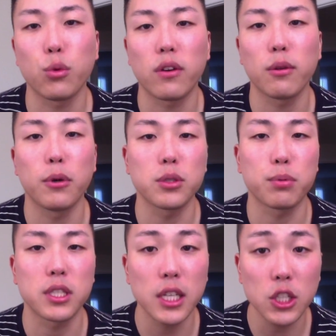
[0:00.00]
one of the most
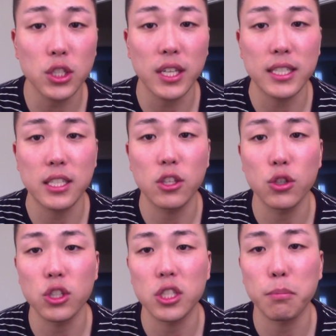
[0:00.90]
prestigious
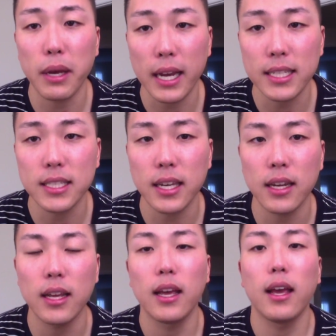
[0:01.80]
institutions in
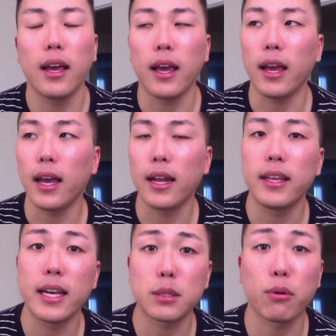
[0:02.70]
Pakistan, and
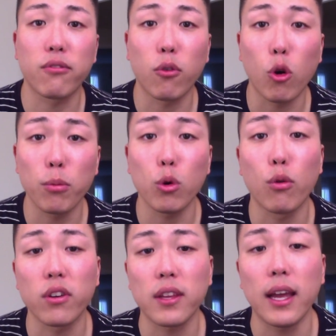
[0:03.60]
he has performed
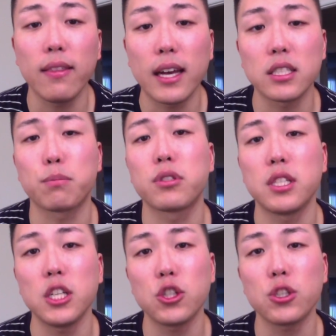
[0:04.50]
over 10,000
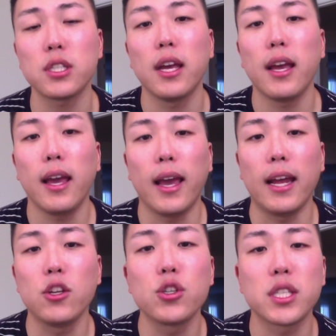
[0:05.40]
procedures
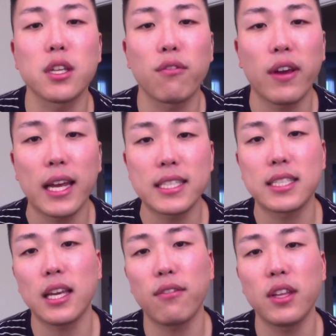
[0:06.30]
and uses advanced
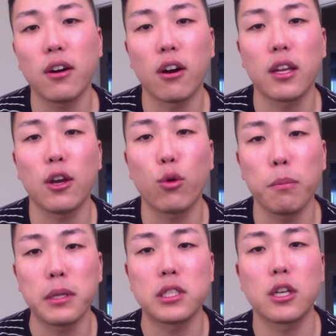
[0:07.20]
state-of-the-art
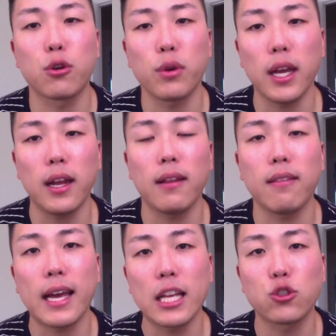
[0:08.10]
equipment to create a
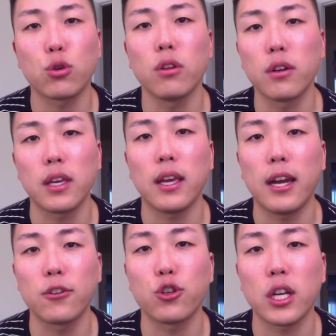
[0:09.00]
natural-looking
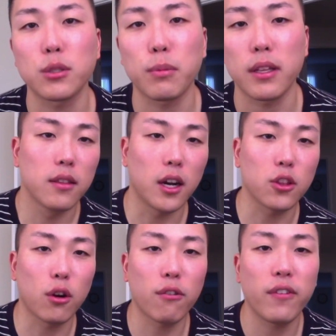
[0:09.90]
hair transplant.
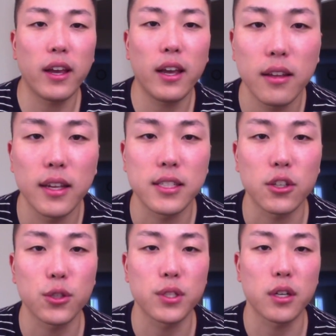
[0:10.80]
Dr. Irfan is
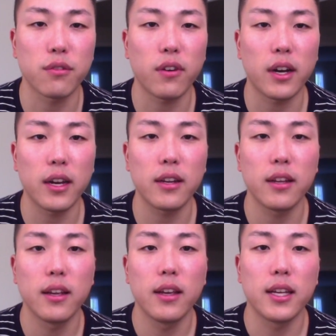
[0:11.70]
also a
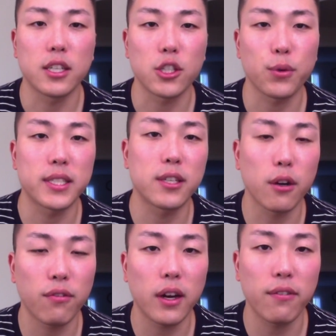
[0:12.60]

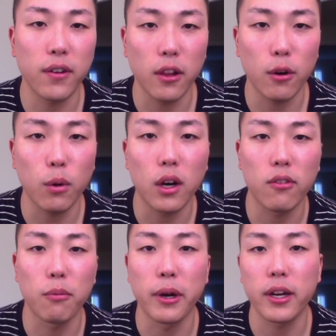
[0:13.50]
certified fellow
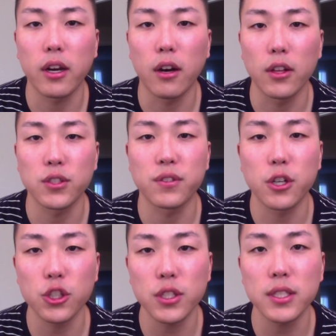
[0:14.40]
of American College of
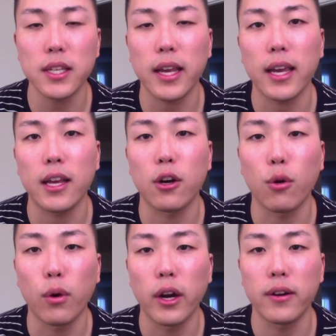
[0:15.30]
Surgeons and
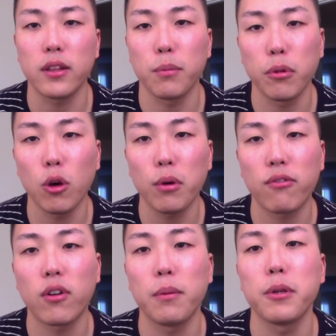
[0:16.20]
acquired a diploma
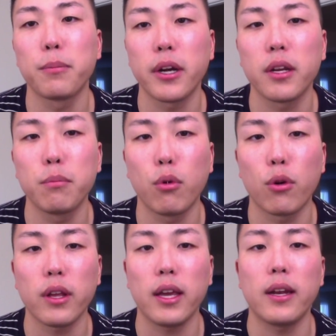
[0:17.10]
from the American
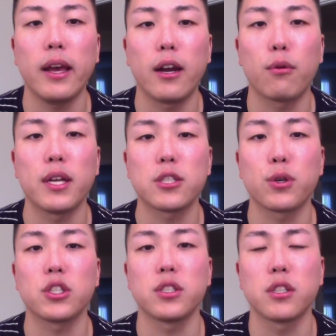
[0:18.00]
Board in Hair
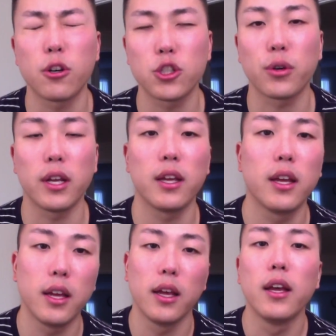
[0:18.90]
Restoration Surgery.
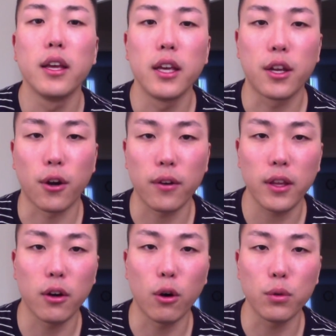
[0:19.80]
He
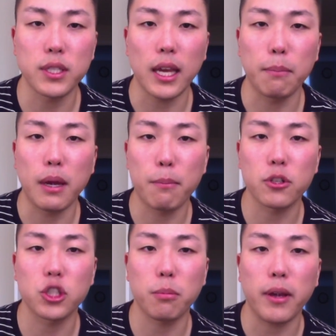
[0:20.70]
currently holds a membership